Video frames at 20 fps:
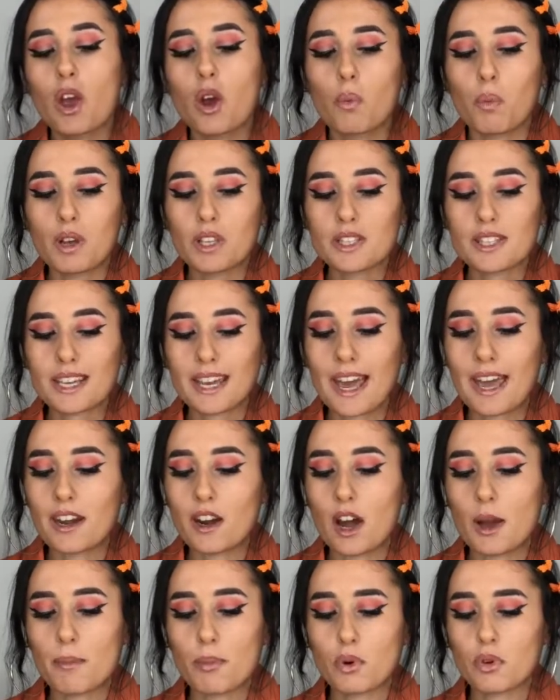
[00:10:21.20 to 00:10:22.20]
Once again,
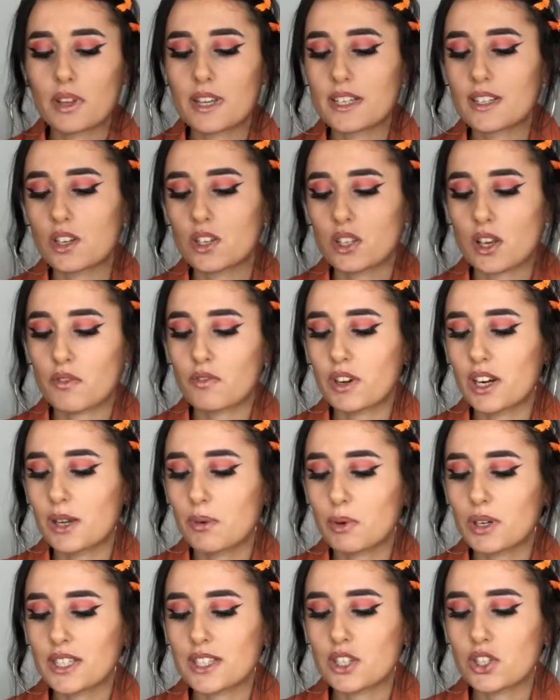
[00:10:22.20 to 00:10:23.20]
I bought this because I really
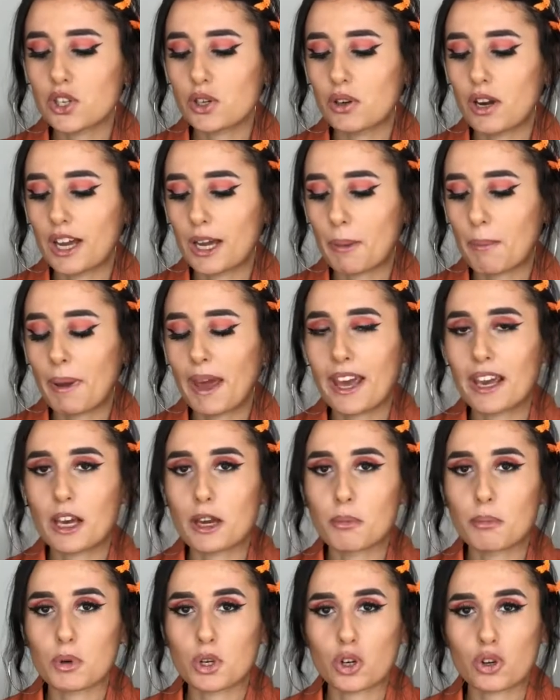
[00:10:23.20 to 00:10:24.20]
wanted to do like a
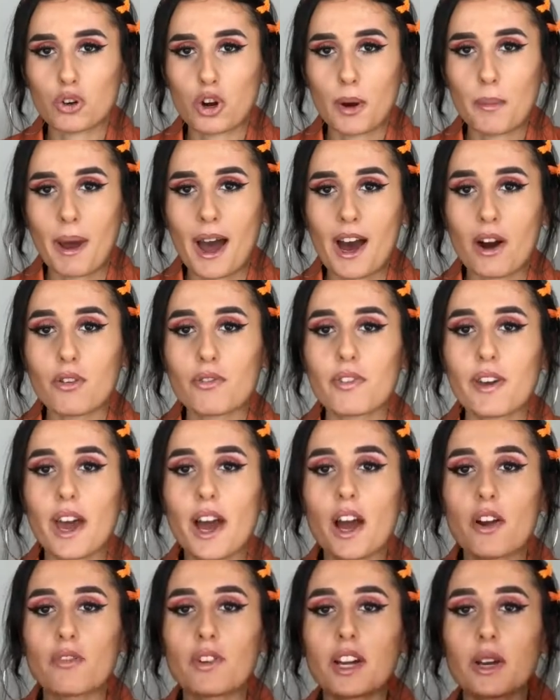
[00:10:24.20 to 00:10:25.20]
pink monochrome outfit.
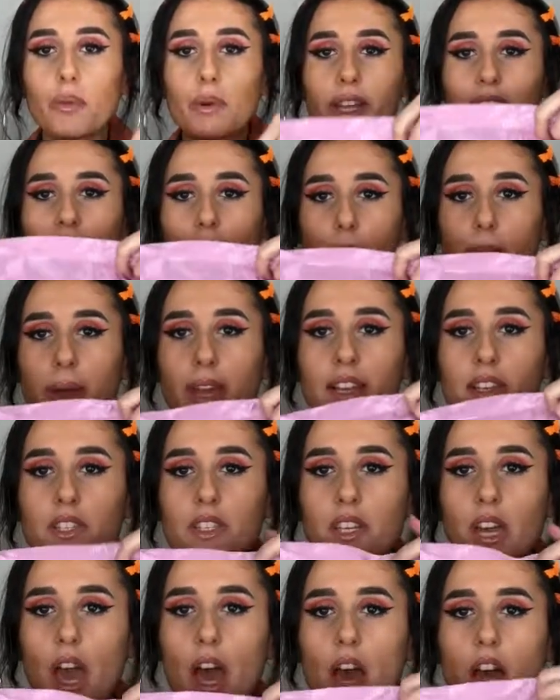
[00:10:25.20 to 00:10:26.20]
I really want to get a pink
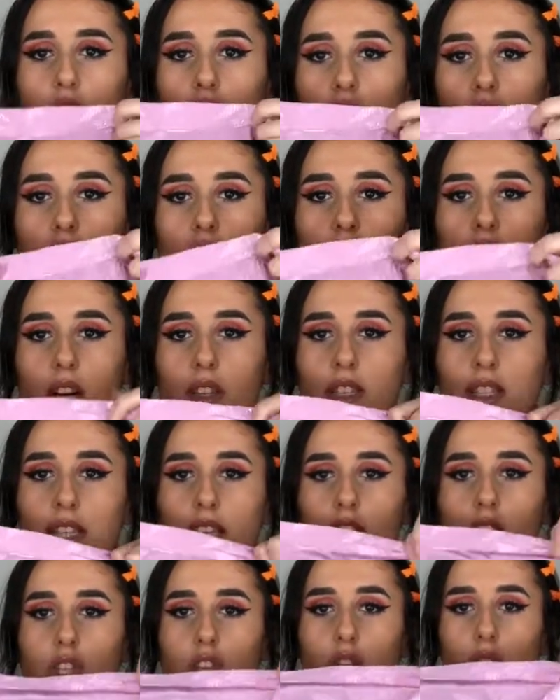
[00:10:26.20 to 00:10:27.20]
skirt just to tuck this
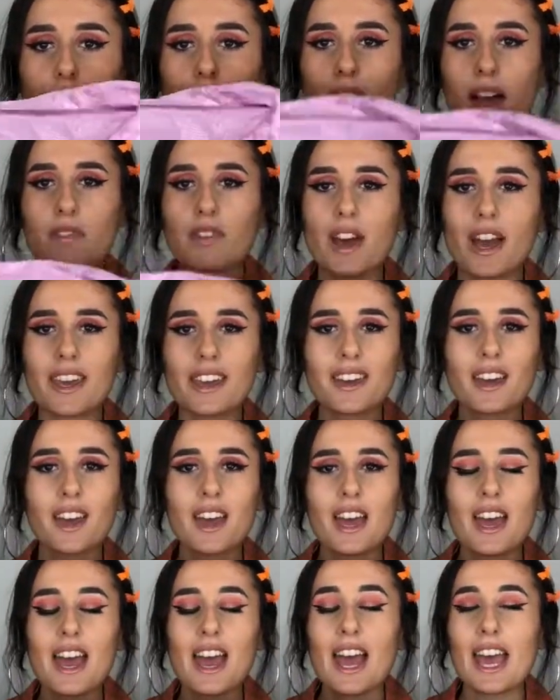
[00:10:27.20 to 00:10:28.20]
into, to have like,
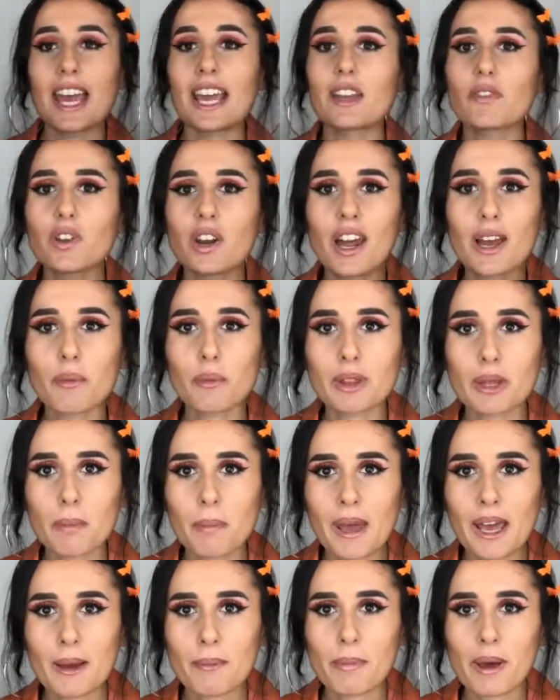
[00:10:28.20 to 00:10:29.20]
even like with a
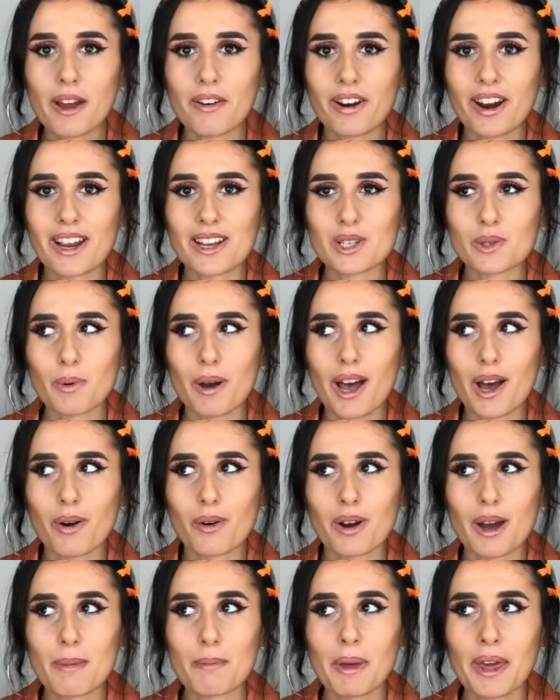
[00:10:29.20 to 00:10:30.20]
pink beret as
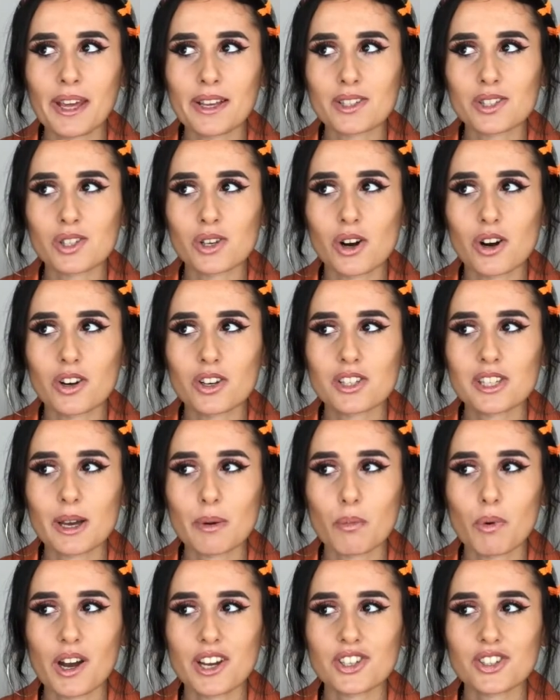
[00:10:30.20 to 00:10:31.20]
well, and pink socks
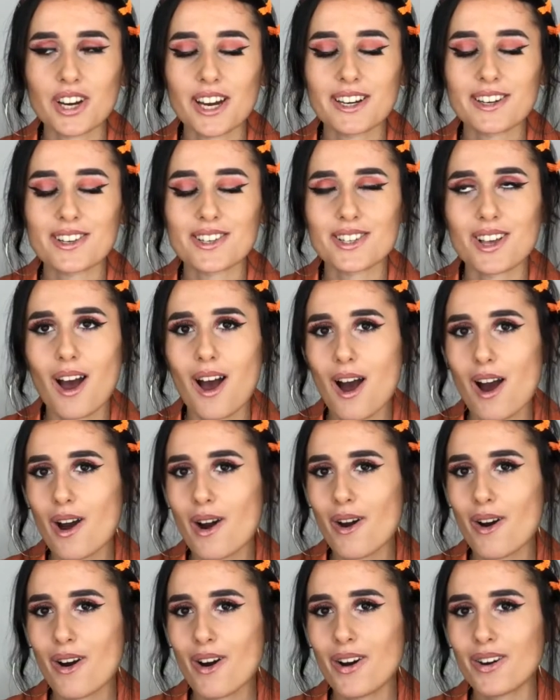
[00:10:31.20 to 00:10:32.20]
and white trainers.
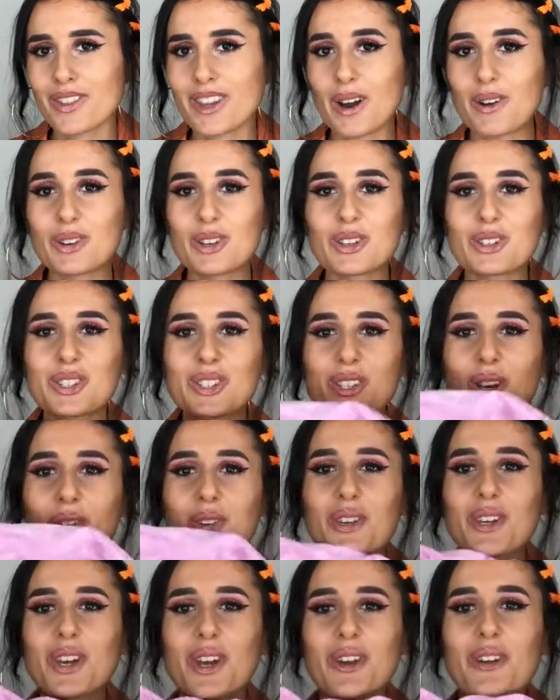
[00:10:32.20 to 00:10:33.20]
Oh, that would look so
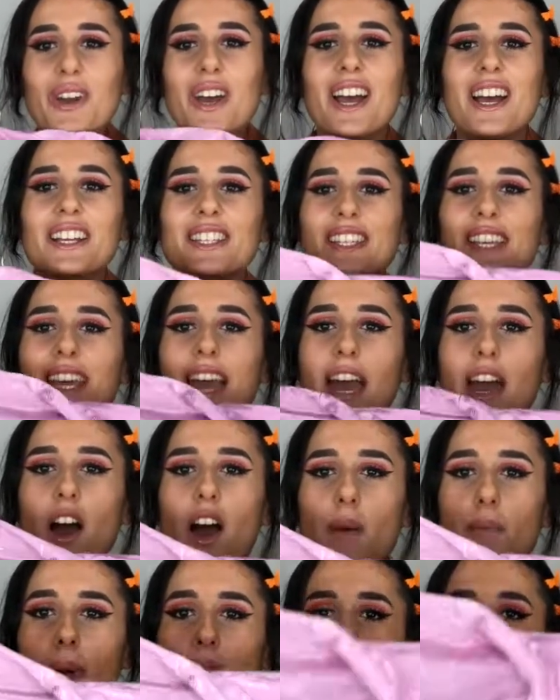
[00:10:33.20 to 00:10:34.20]
cute. So yeah,
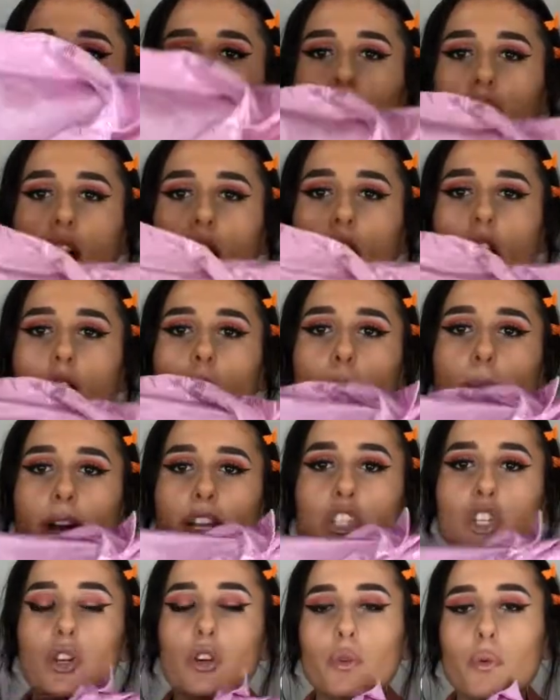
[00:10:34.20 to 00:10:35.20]
I picked this up. I
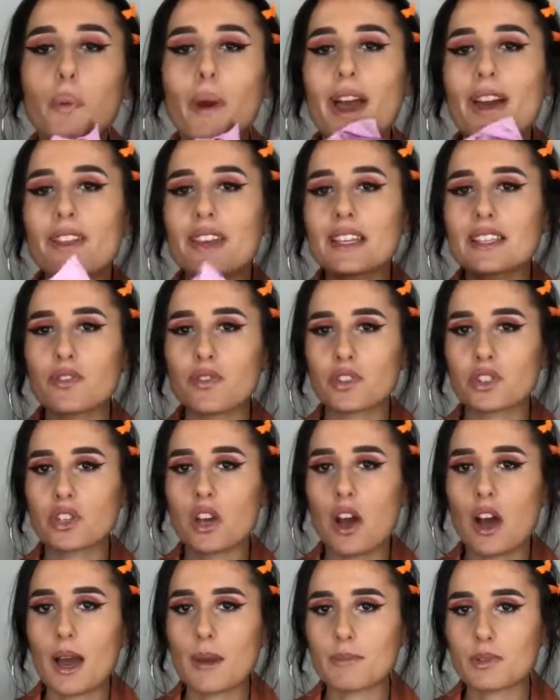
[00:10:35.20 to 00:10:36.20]
do wear this from
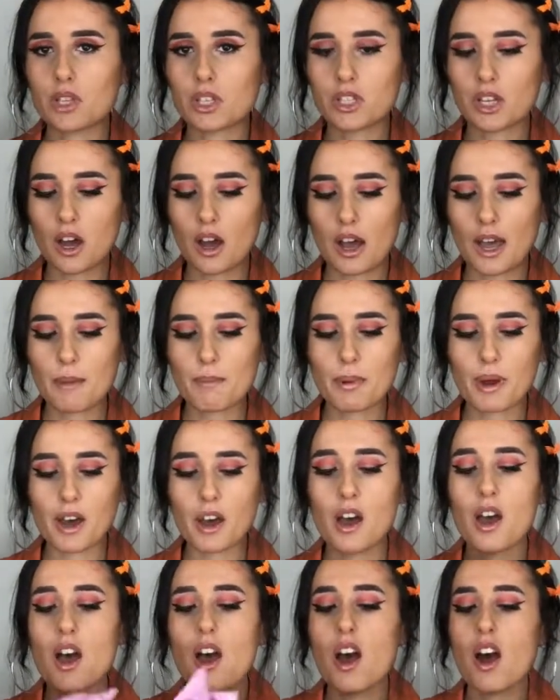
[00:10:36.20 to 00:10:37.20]
time to time,
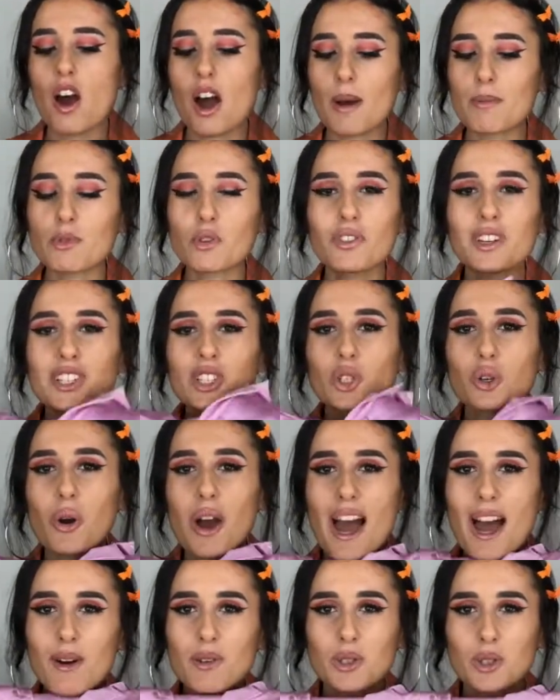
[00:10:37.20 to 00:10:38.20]
but I'm not really sure
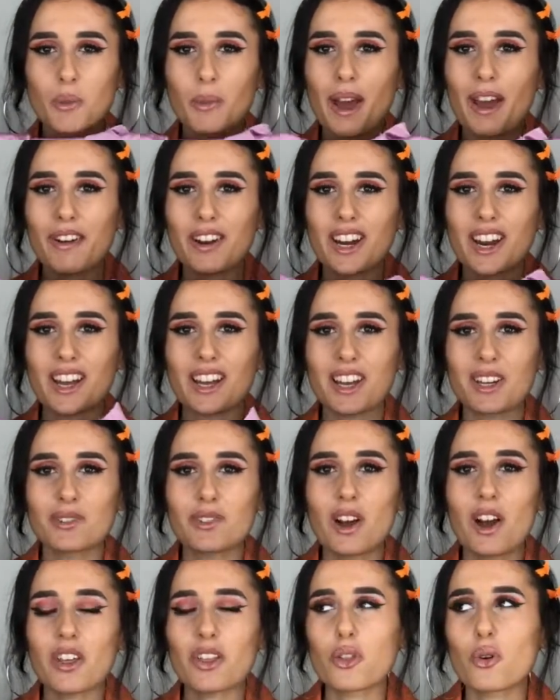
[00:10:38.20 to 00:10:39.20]
how to wear it. Like,
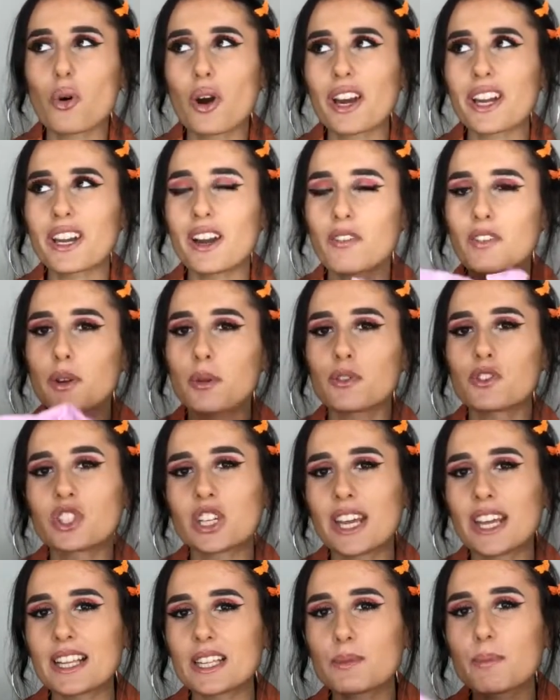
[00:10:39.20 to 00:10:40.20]
I thought I'd love it with
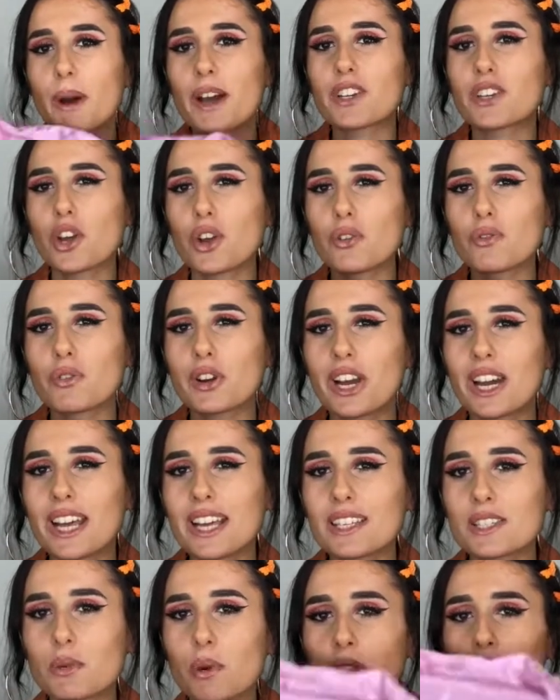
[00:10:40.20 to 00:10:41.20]
jeans, but I don't
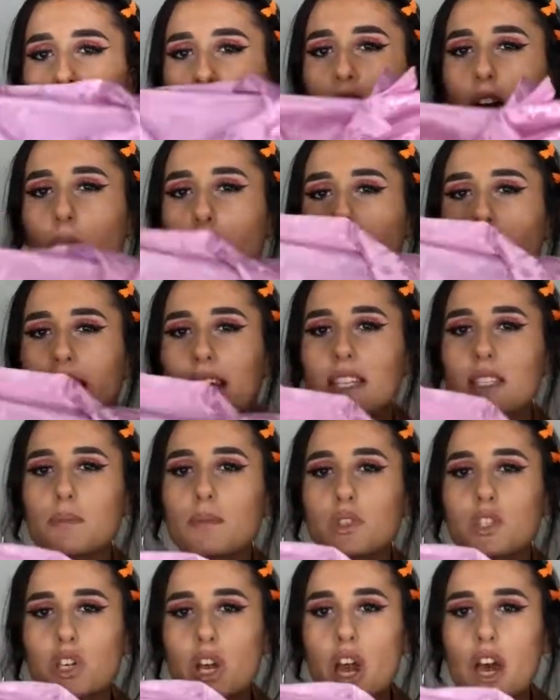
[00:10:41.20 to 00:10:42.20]
really. So I think I want to get some
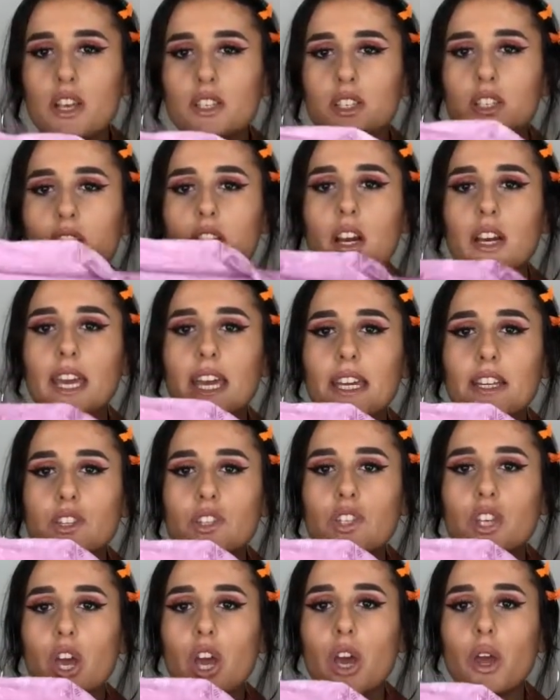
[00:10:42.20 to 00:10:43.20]
skirts to tuck it
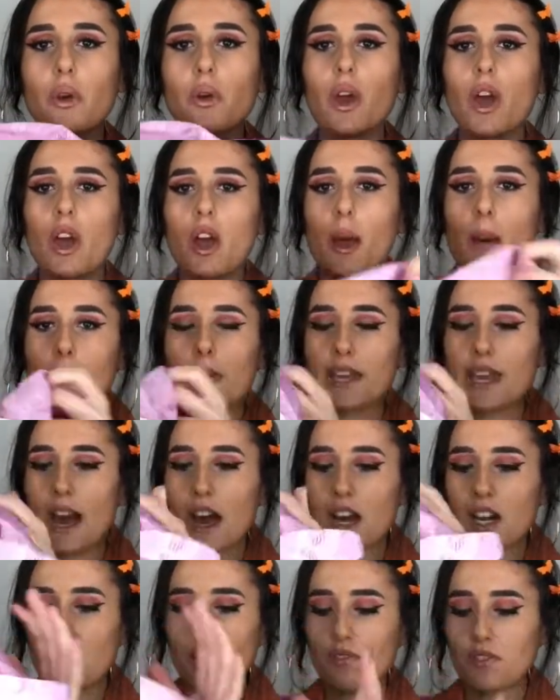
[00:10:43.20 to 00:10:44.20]
into. But yeah,
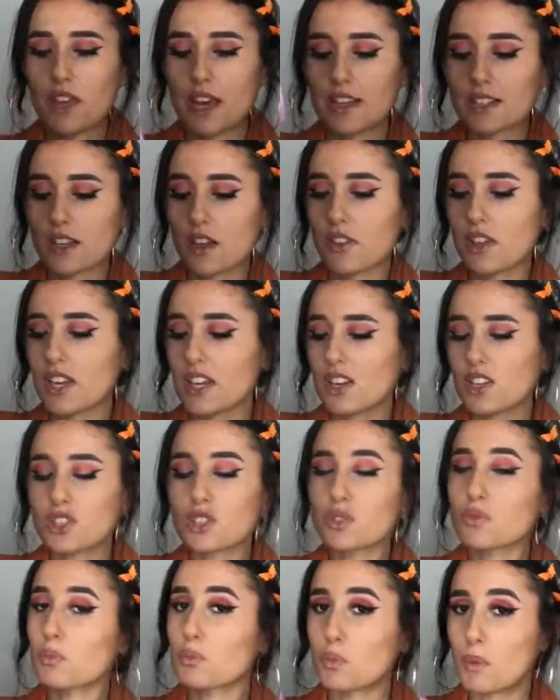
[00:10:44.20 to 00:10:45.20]
I love this. I think it
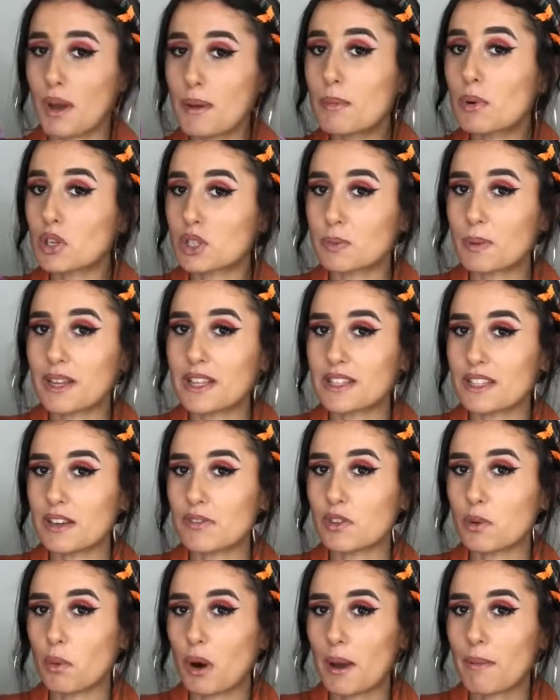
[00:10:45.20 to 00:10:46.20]
looks way more
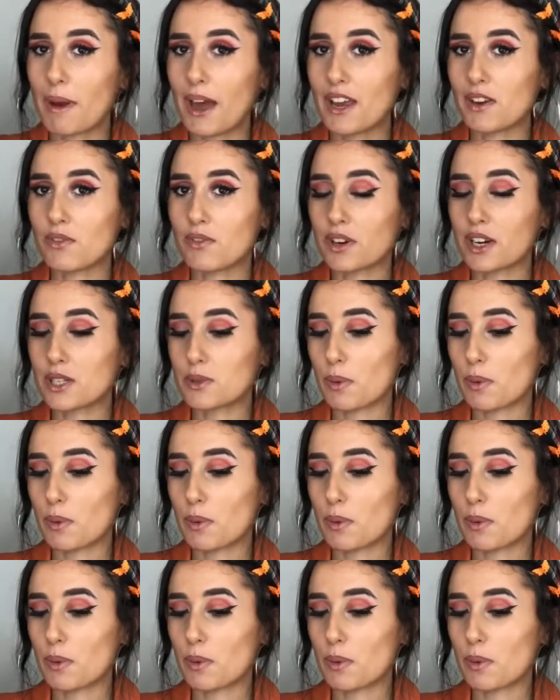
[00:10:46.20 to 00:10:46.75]
expensive than what I paid for it as